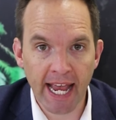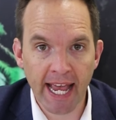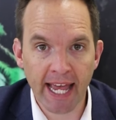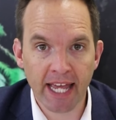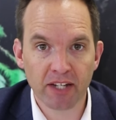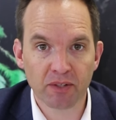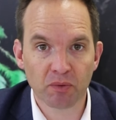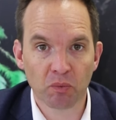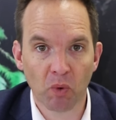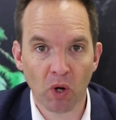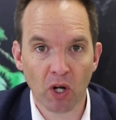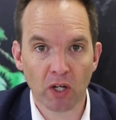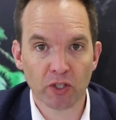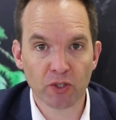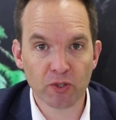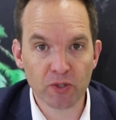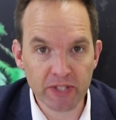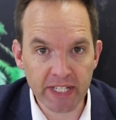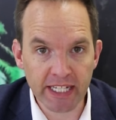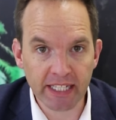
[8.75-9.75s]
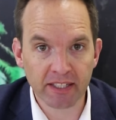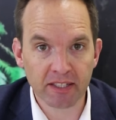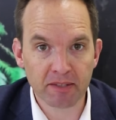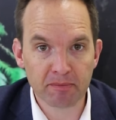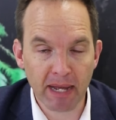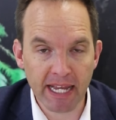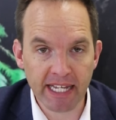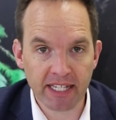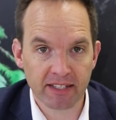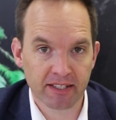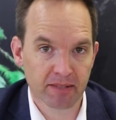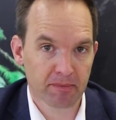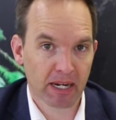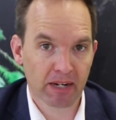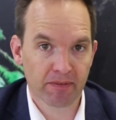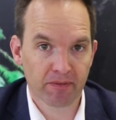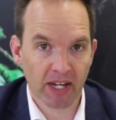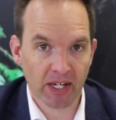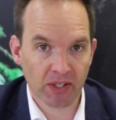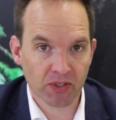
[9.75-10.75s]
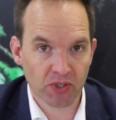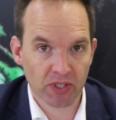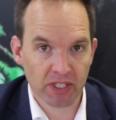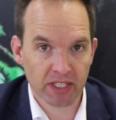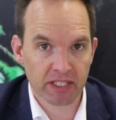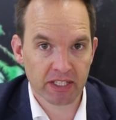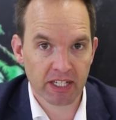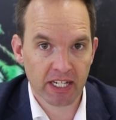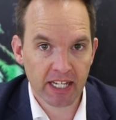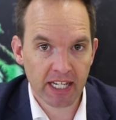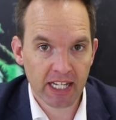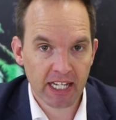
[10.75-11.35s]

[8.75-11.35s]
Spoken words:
at what New Zealand makers and manufacturers